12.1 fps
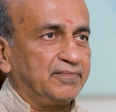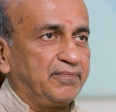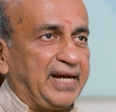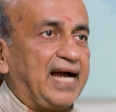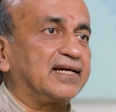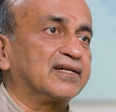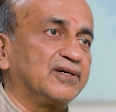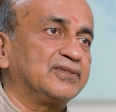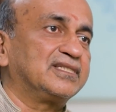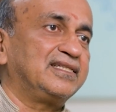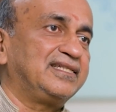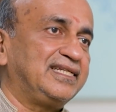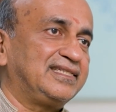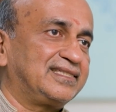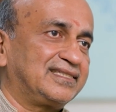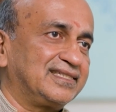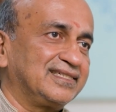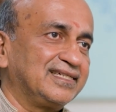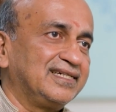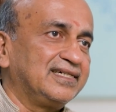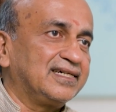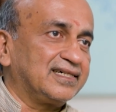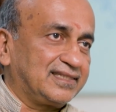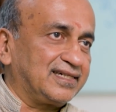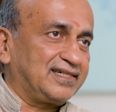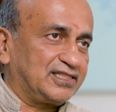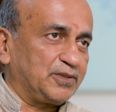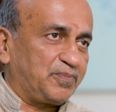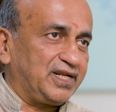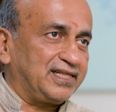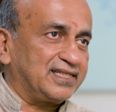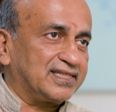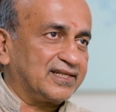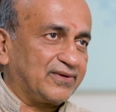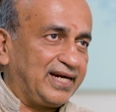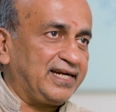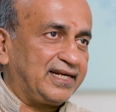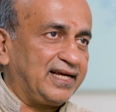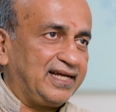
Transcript: backgrounds in these other disciplines, right?